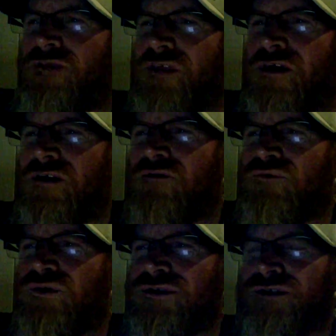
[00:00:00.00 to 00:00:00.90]
thing
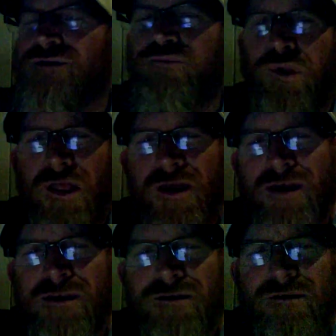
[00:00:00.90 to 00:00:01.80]
was
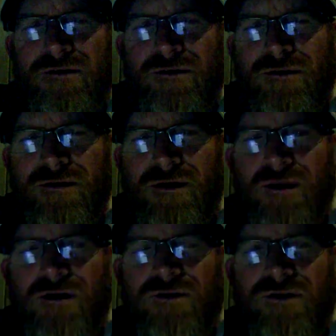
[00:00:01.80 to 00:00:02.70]
planned,
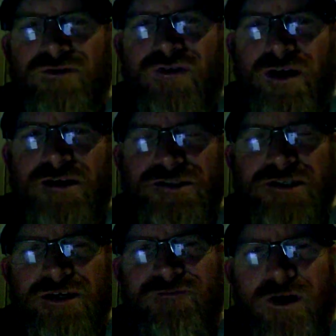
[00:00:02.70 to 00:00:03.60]
to try to
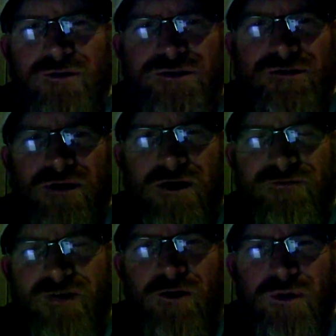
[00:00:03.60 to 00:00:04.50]
see if I
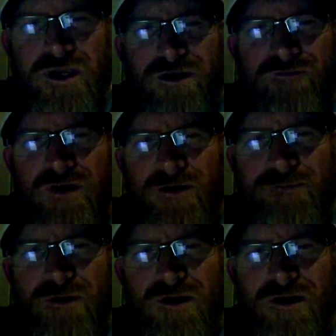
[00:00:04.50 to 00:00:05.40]
would give
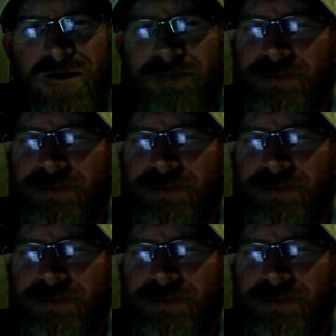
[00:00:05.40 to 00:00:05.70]
up or not.